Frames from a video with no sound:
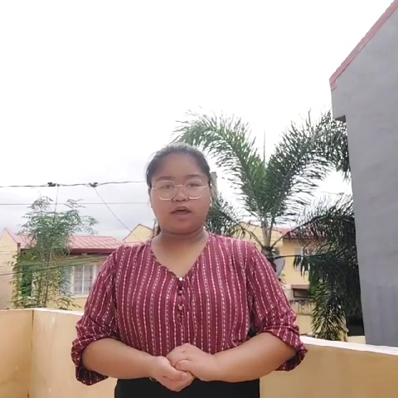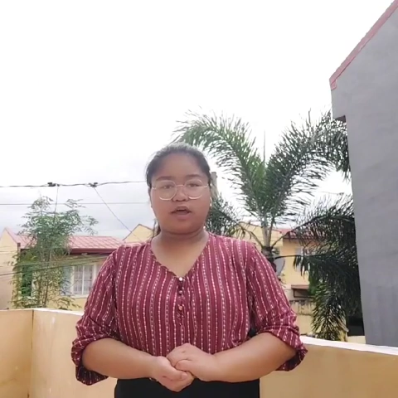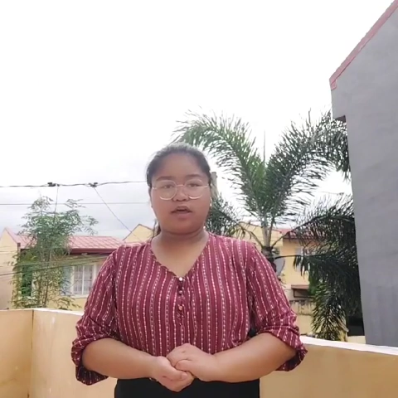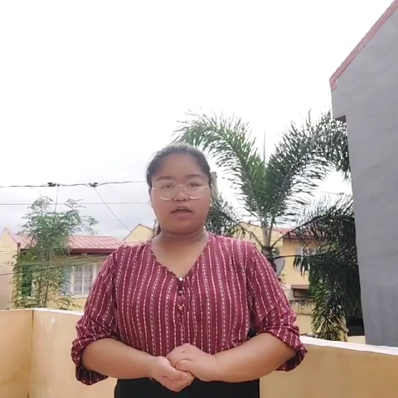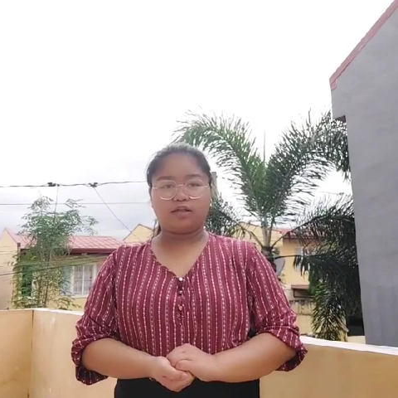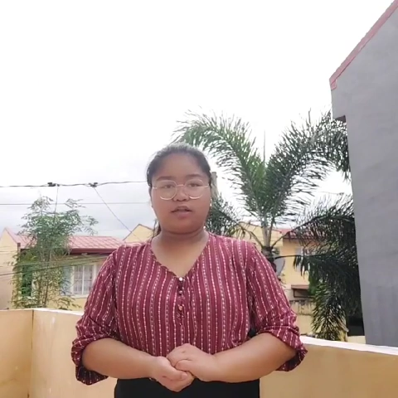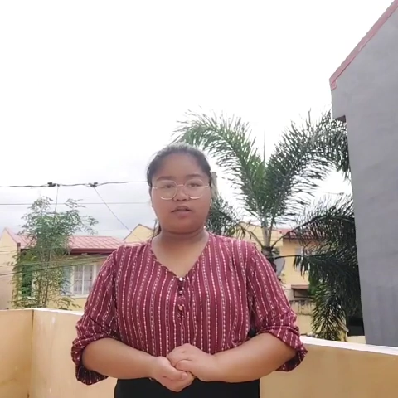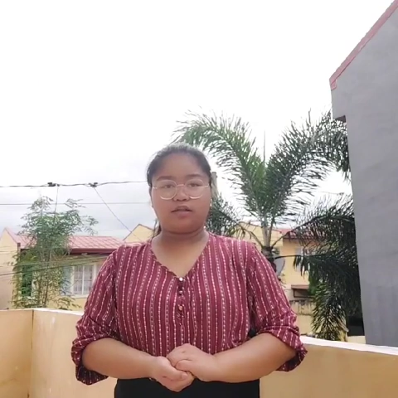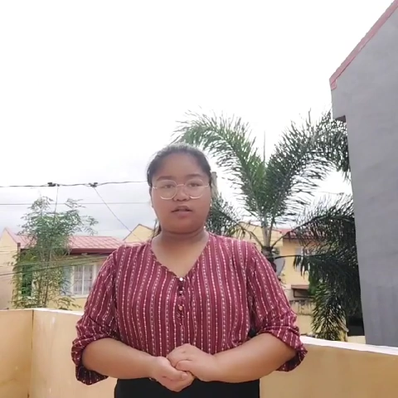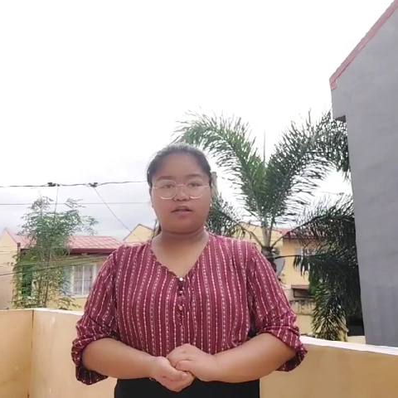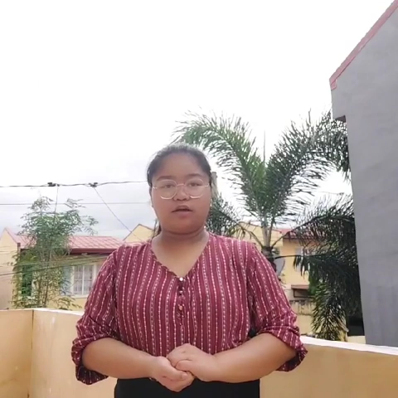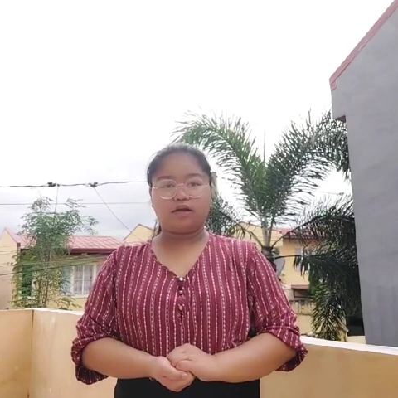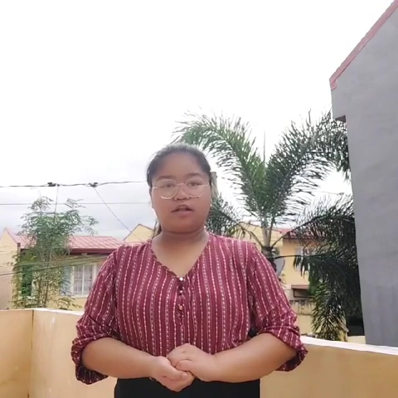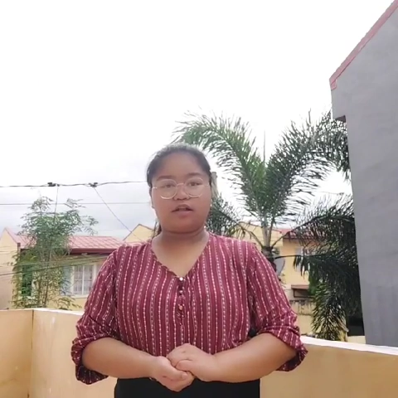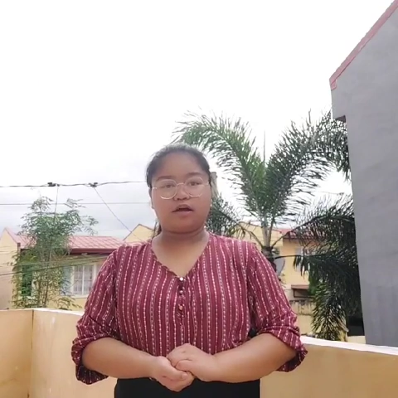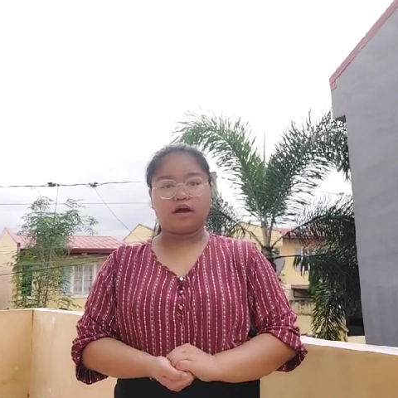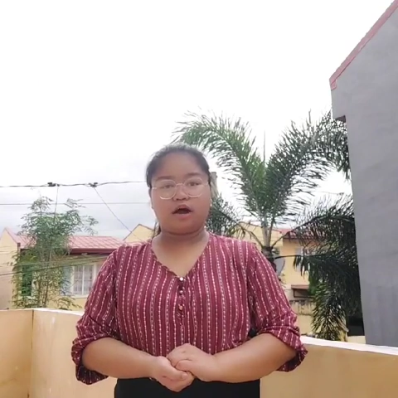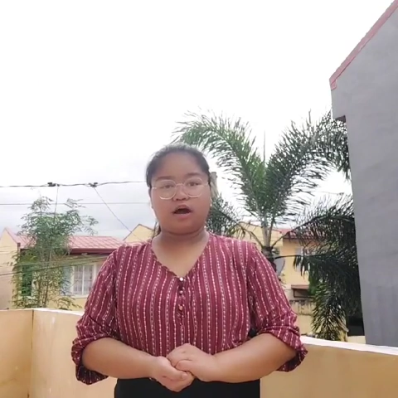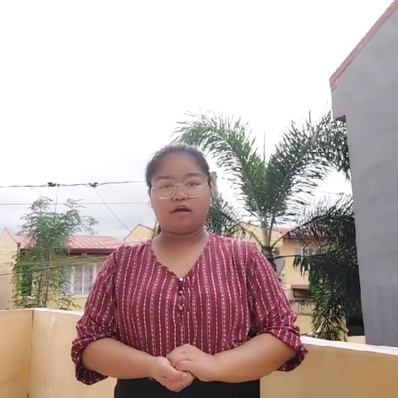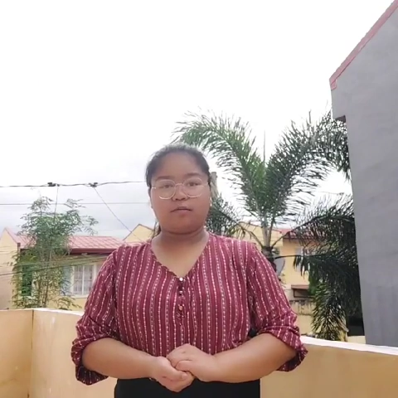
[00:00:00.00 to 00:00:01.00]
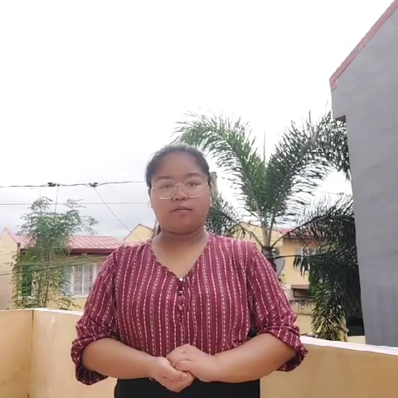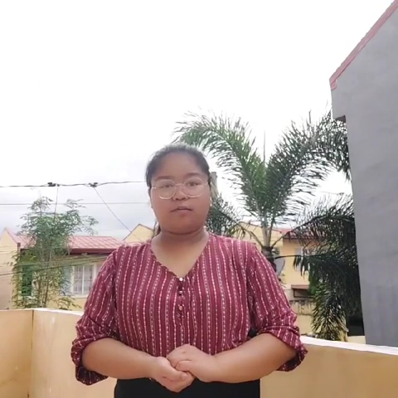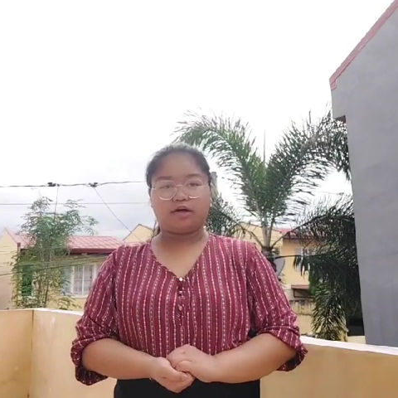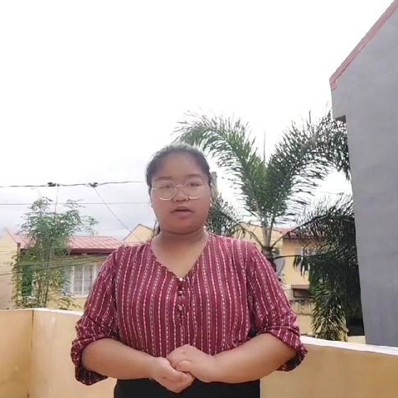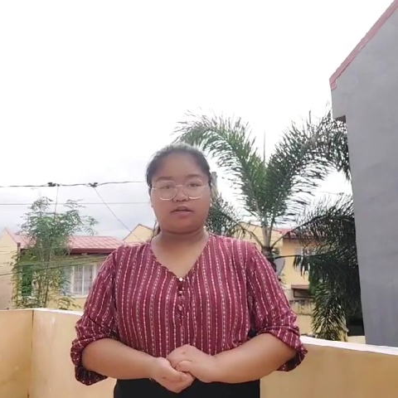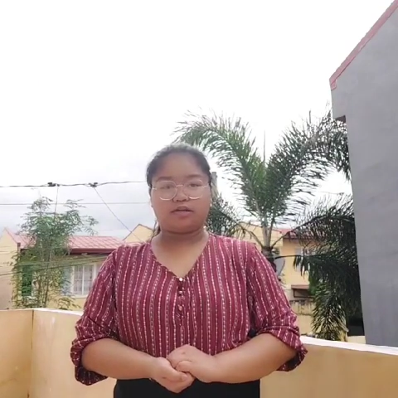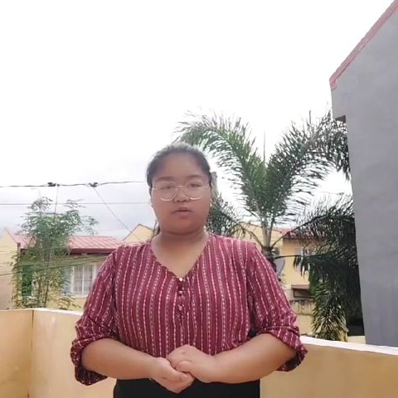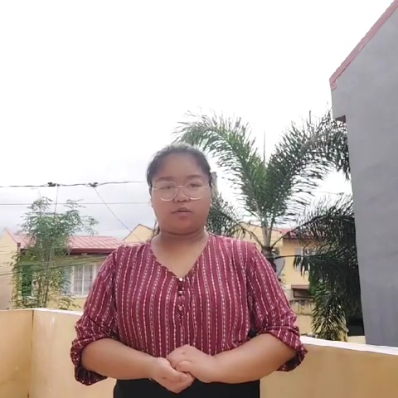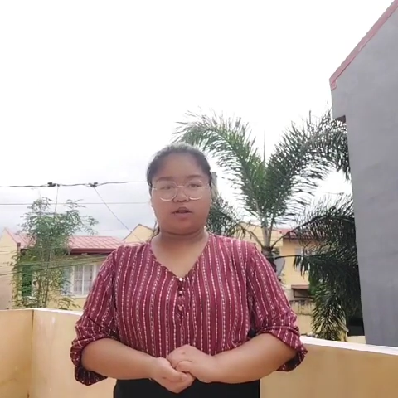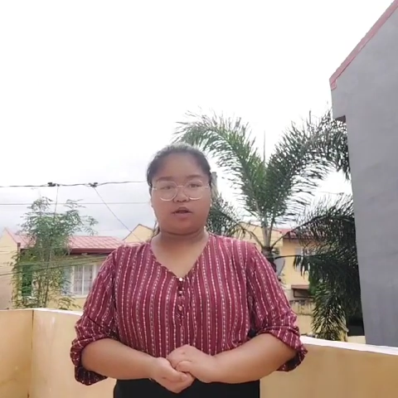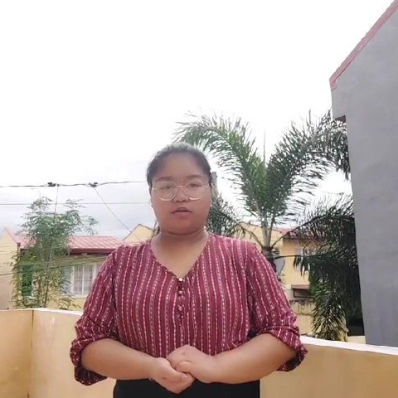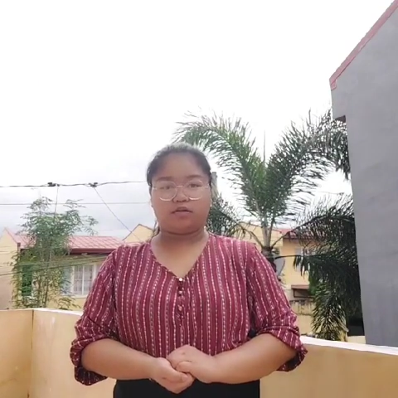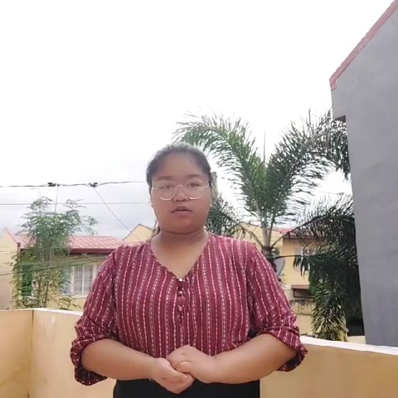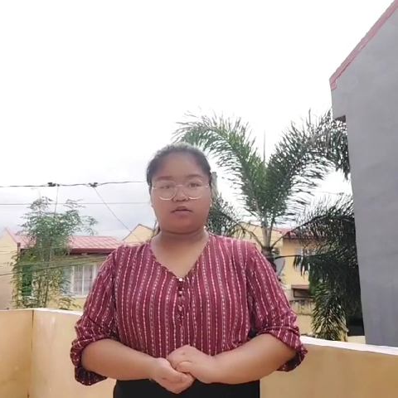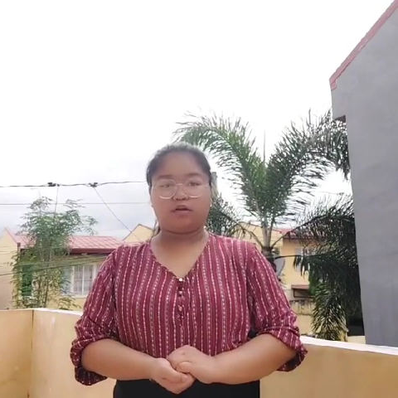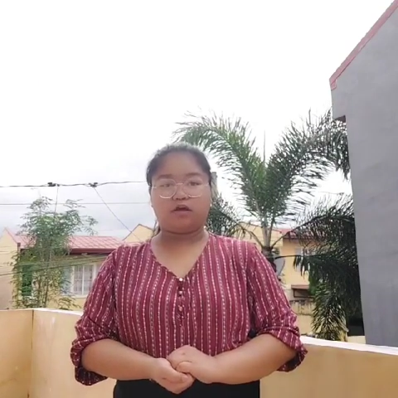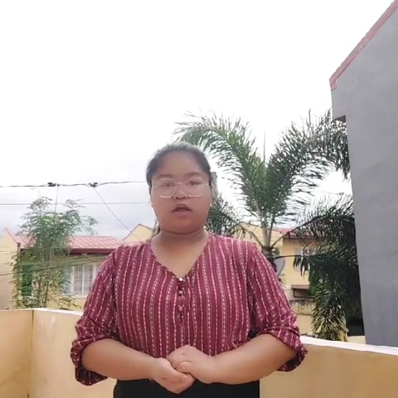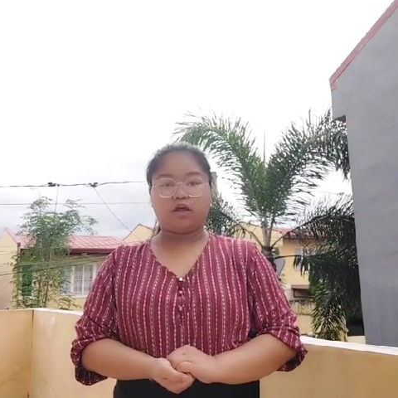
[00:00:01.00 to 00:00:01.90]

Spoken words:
and get a hobby as well.